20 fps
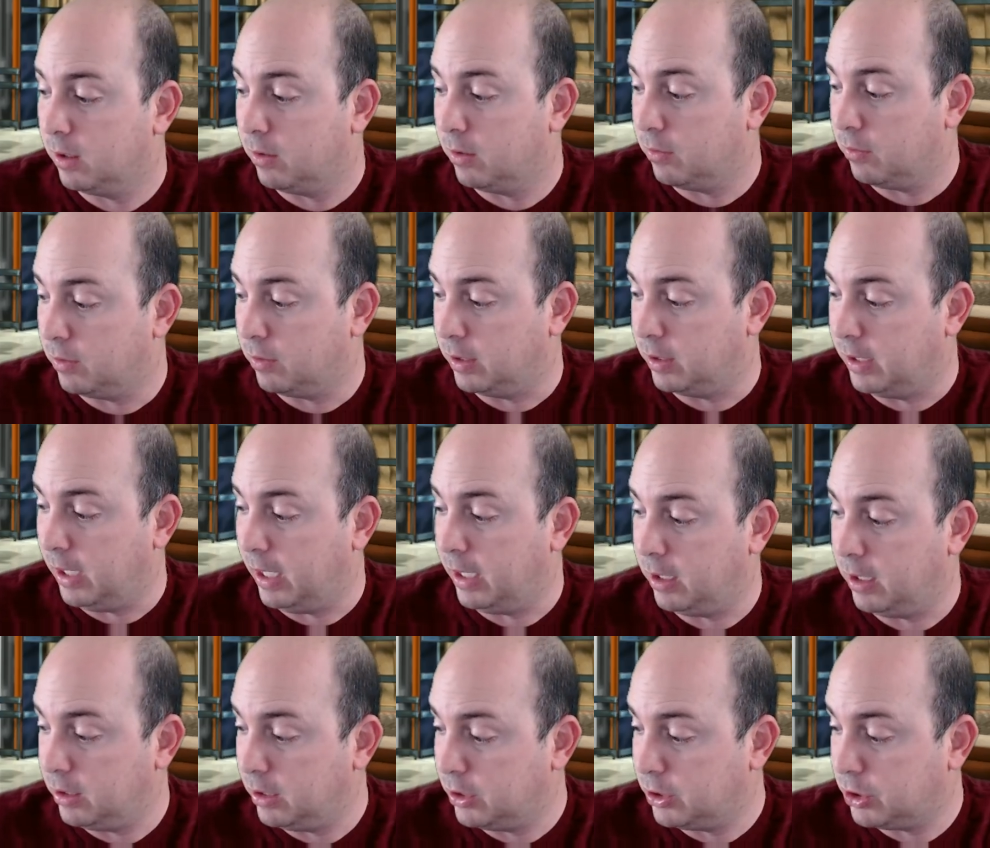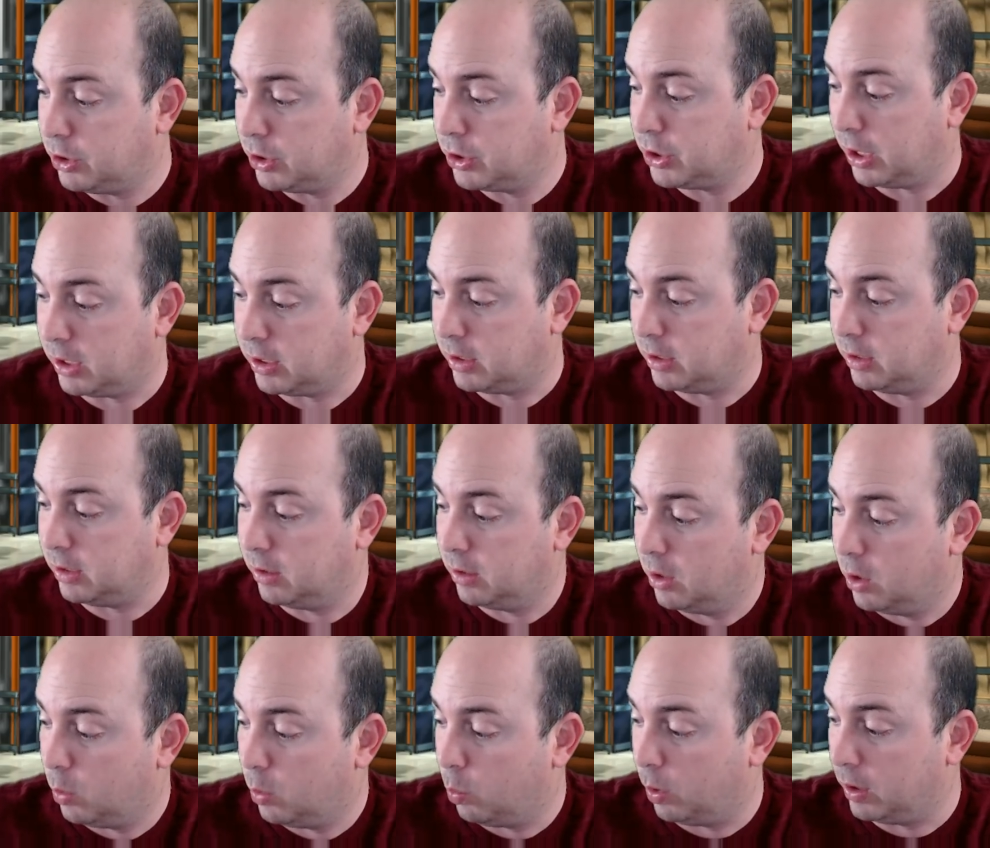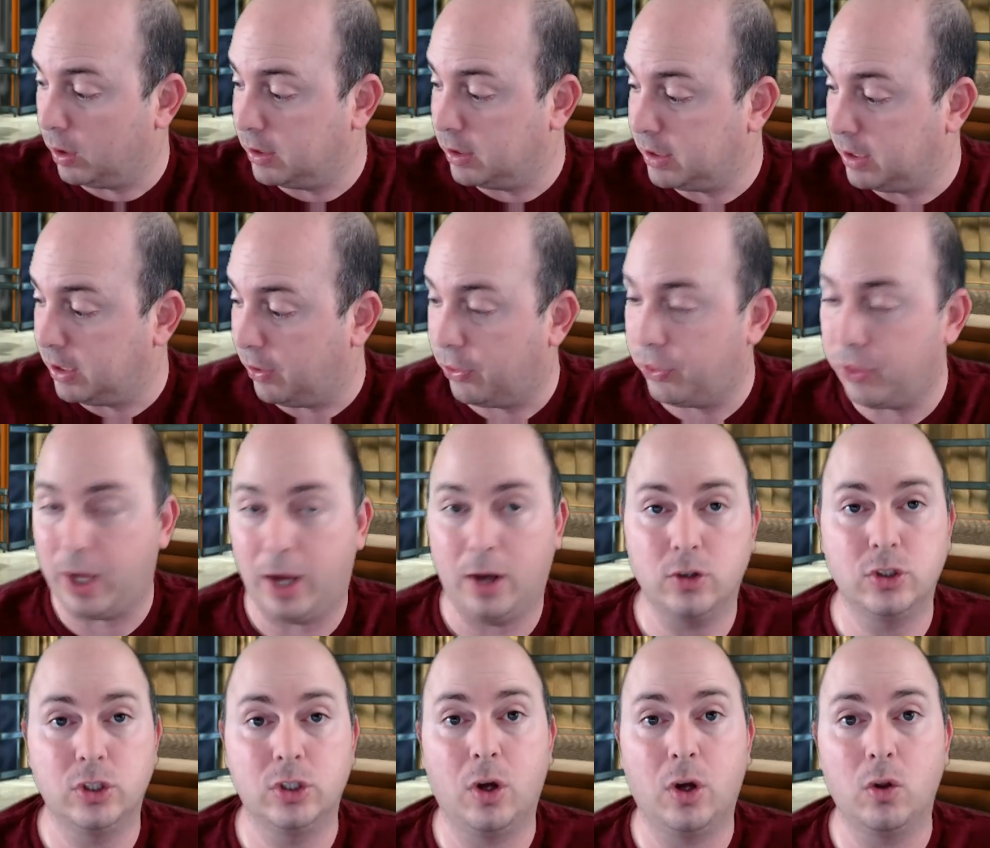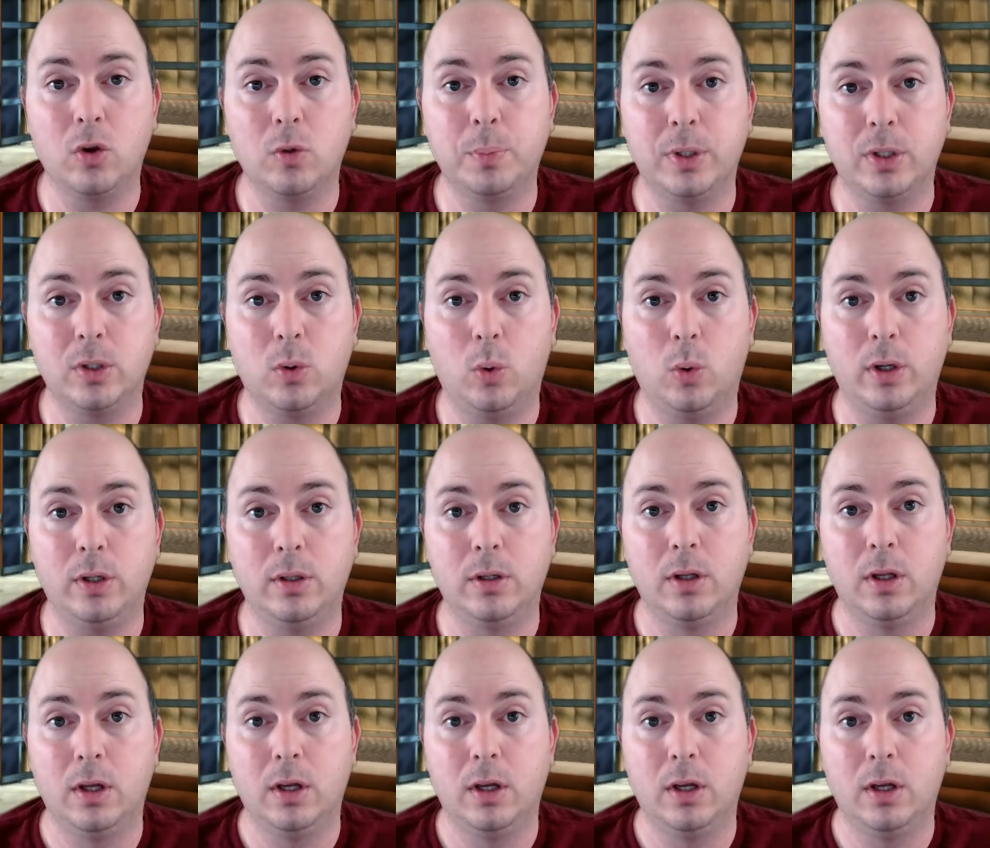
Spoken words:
the data is suggesting we're going to see $1,000 Bitcoin.